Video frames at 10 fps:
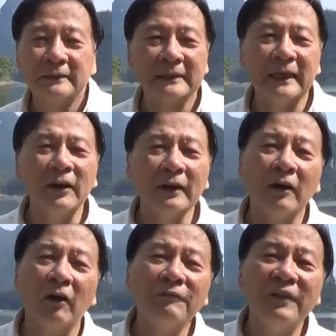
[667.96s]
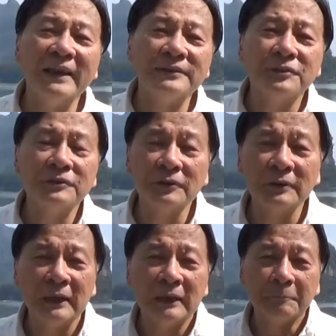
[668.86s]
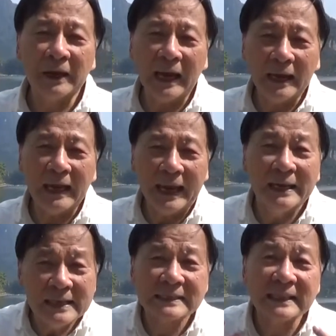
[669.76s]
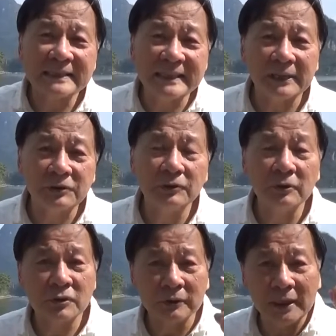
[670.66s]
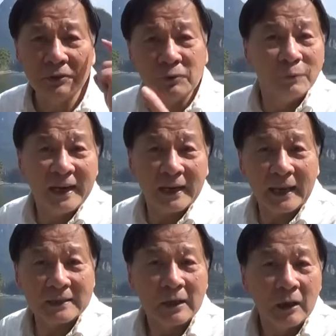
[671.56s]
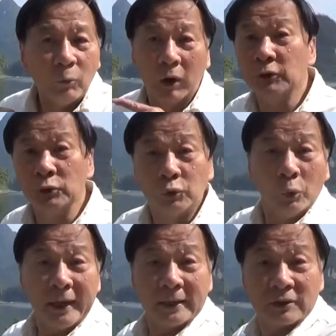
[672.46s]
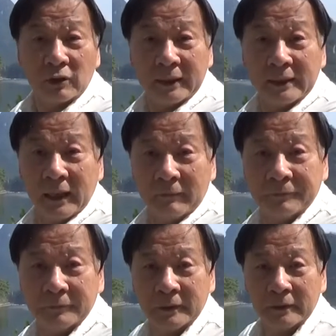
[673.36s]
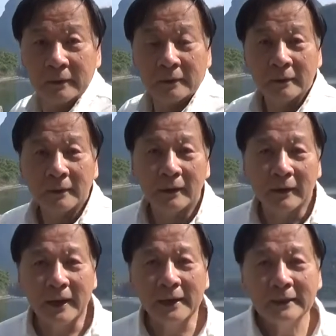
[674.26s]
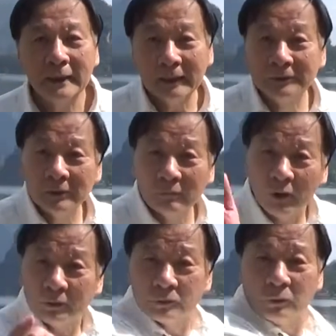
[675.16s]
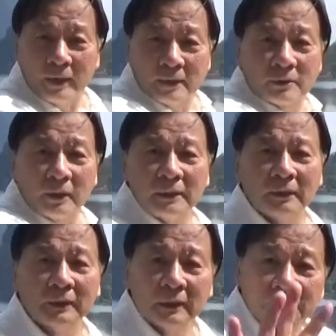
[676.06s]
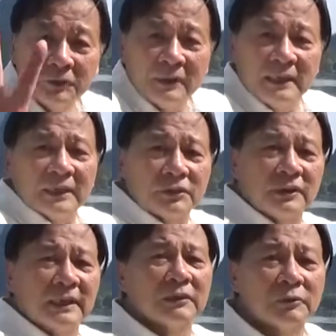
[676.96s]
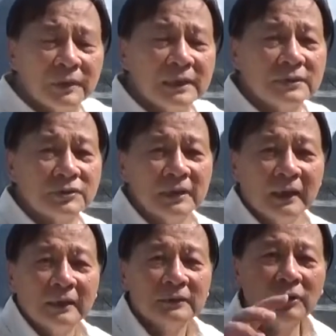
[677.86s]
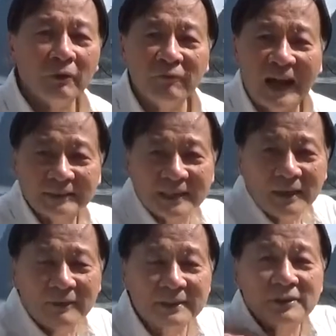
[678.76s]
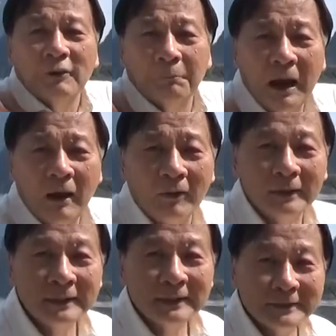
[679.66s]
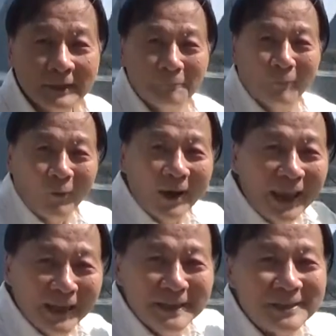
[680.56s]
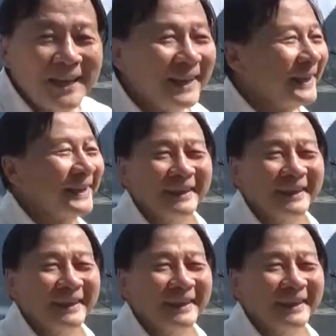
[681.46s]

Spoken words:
cannot convey to you, but I at least said to you so that you realize what you're doing is not enough. All right? What you're doing is not enough. You need to increase your vitality, your power. You have more energy,